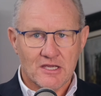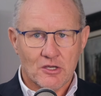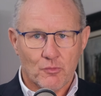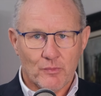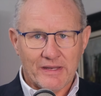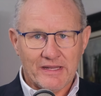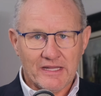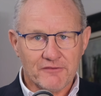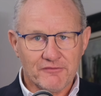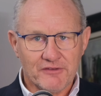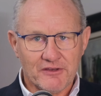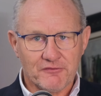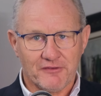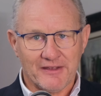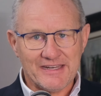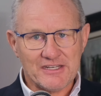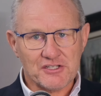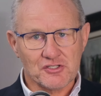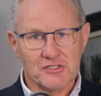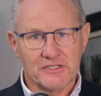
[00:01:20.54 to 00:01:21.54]
when they've
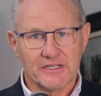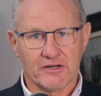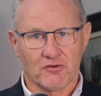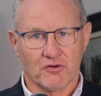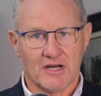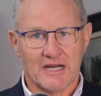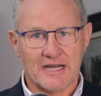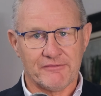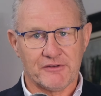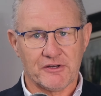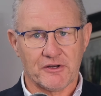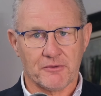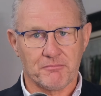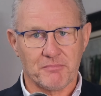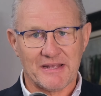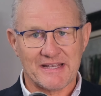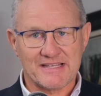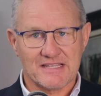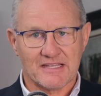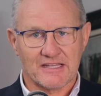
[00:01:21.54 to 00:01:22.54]
eventually arrived at a
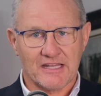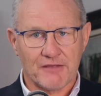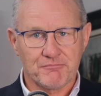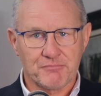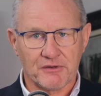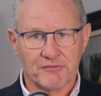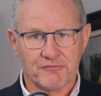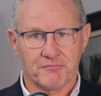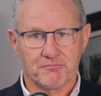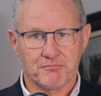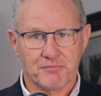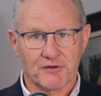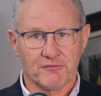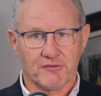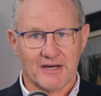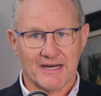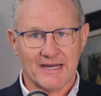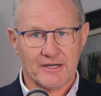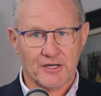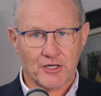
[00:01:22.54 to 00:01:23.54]
place that they've prov
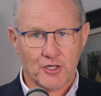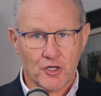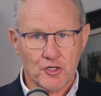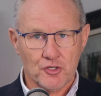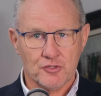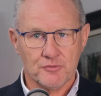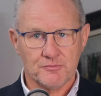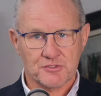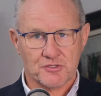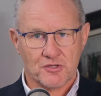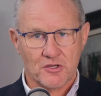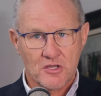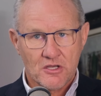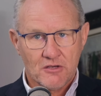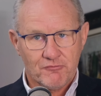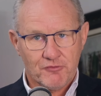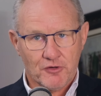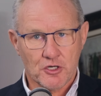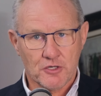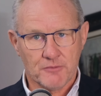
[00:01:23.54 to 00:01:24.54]
provided homes
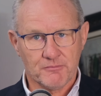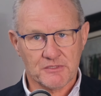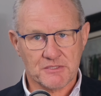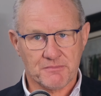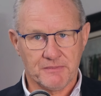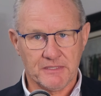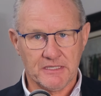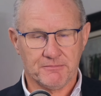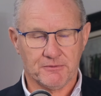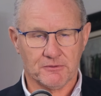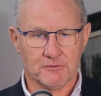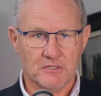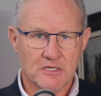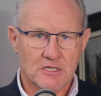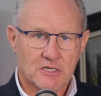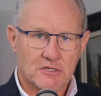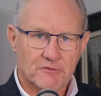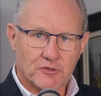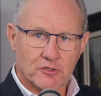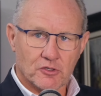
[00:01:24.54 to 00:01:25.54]
for homeless people.
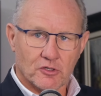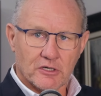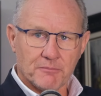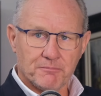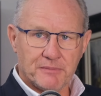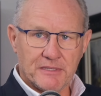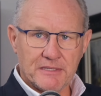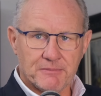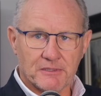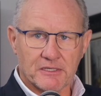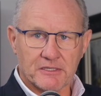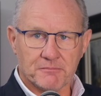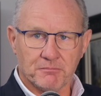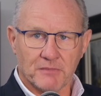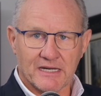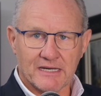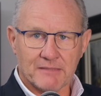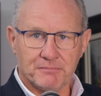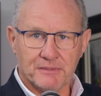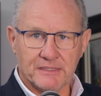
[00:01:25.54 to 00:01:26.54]
For a lot of people, it
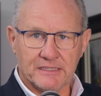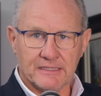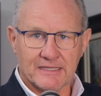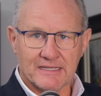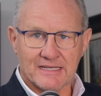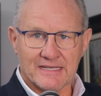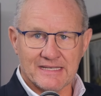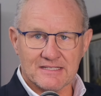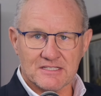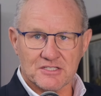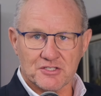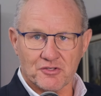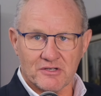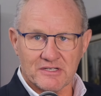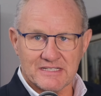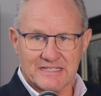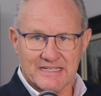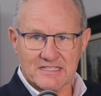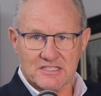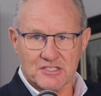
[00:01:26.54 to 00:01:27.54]
might be kids that are
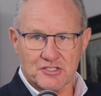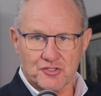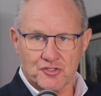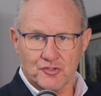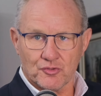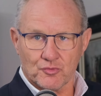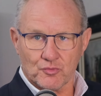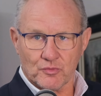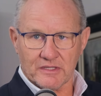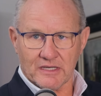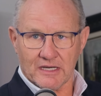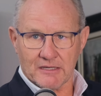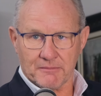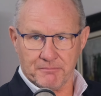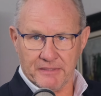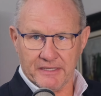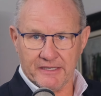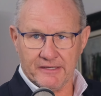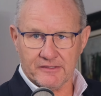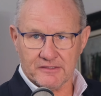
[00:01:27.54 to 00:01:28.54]
destitute without
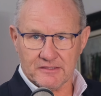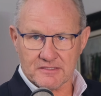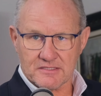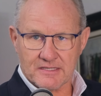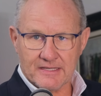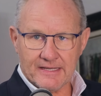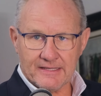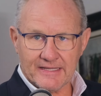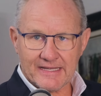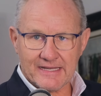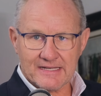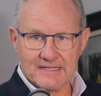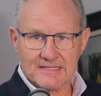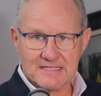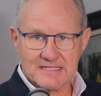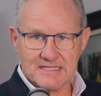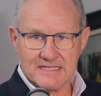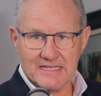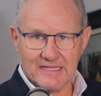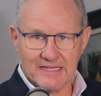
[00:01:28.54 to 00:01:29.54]
parents, and they can
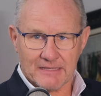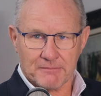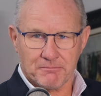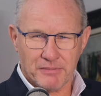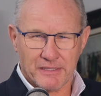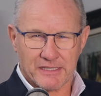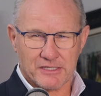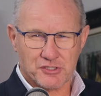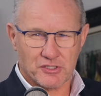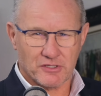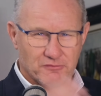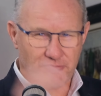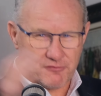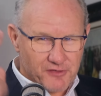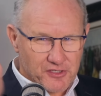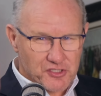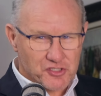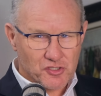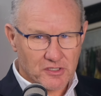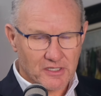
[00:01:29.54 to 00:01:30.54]
see that picture,
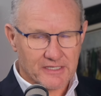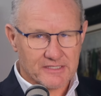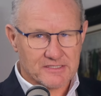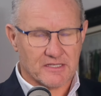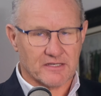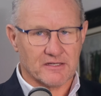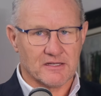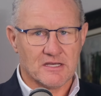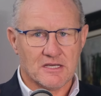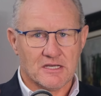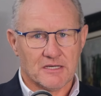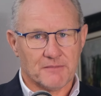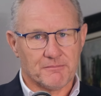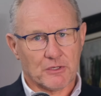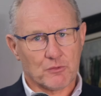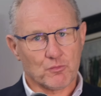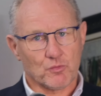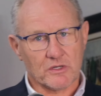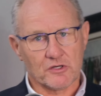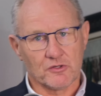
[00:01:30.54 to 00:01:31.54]
visualize it
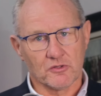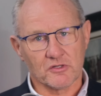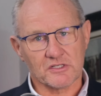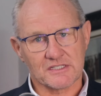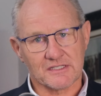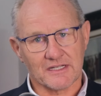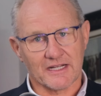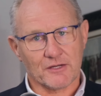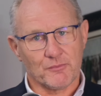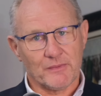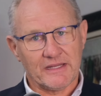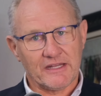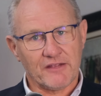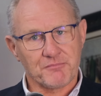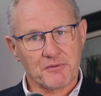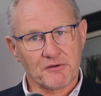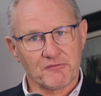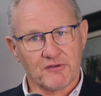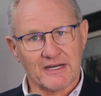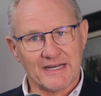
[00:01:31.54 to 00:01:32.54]
about what it looks like when they've
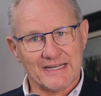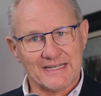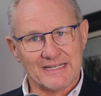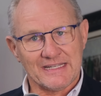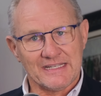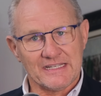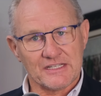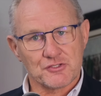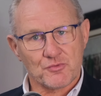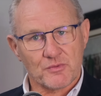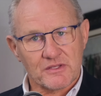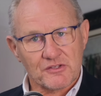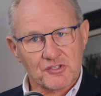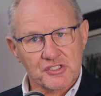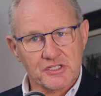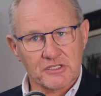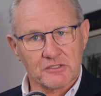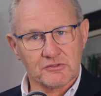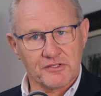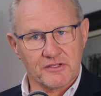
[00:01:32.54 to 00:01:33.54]
provided kids with a
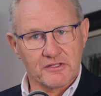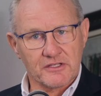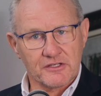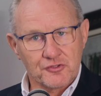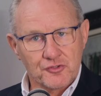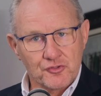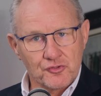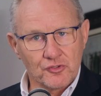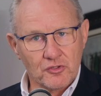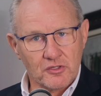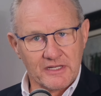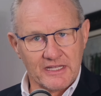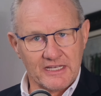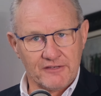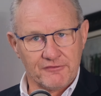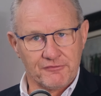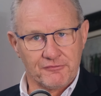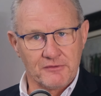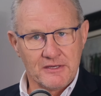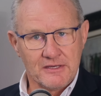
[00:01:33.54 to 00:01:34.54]
shelter that do not
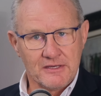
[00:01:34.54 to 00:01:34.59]
have